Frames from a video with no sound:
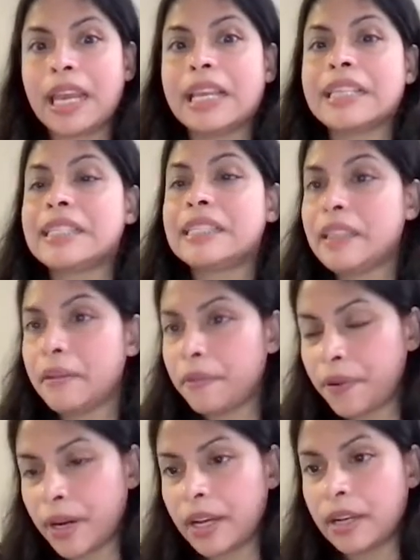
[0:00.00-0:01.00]
it is
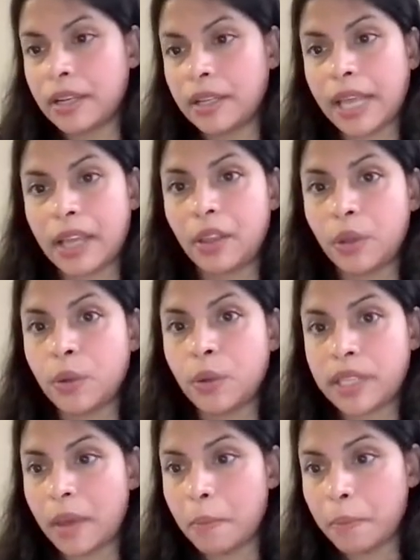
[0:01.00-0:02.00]
different than
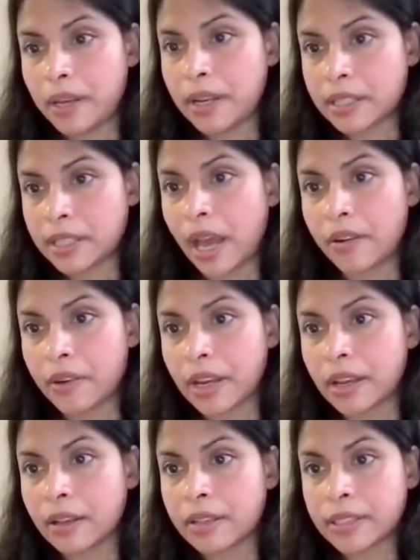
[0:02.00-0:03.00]
those embedded
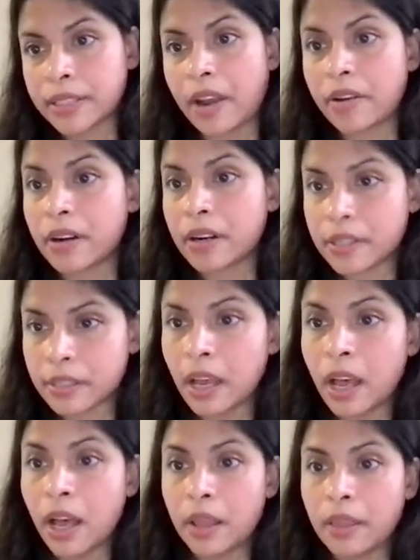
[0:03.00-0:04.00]
scatterers,
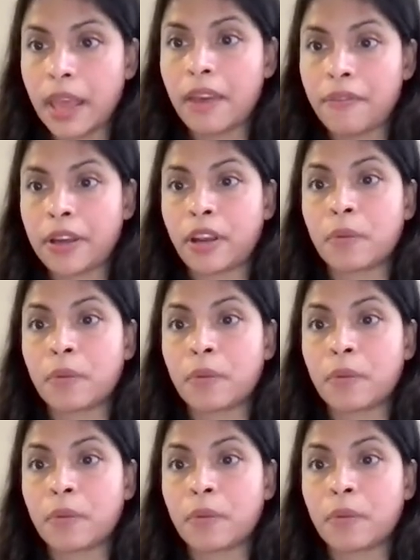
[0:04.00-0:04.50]
the effect